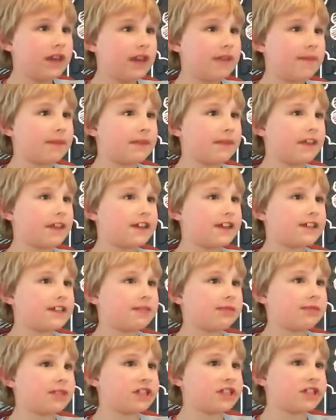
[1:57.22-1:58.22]
Yeah, but they
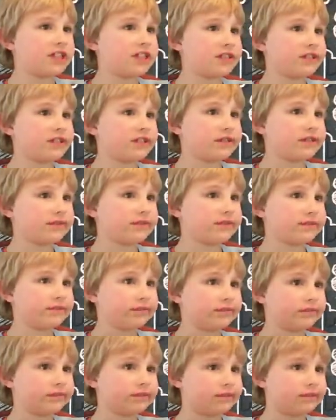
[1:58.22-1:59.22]
have swords as
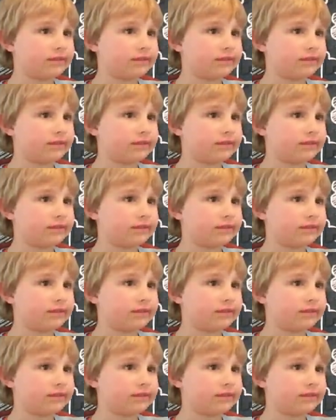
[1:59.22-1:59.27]
well.